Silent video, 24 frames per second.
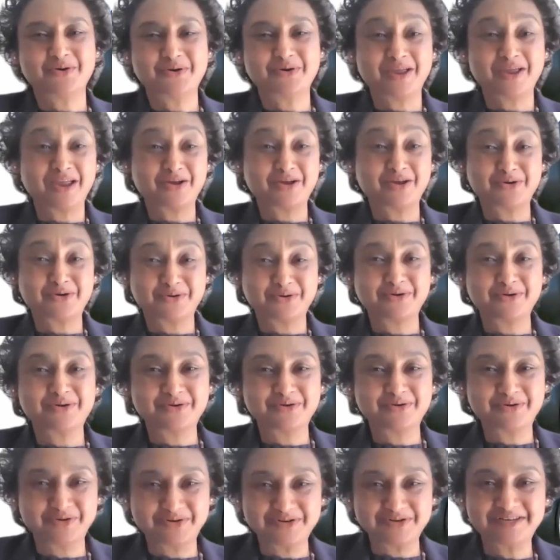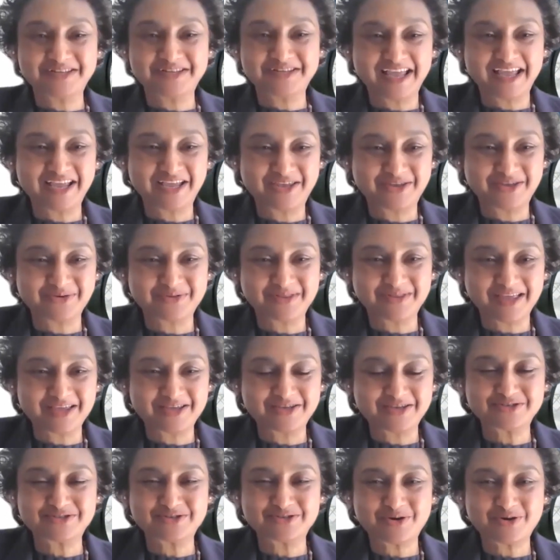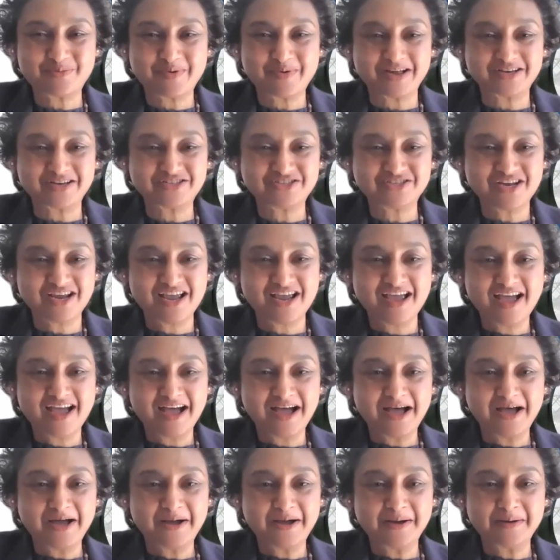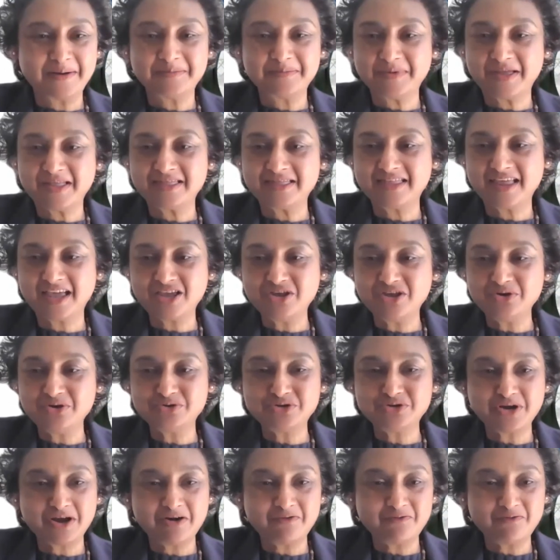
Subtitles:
Okay, good. Thank you. Thank you so much. And thank you to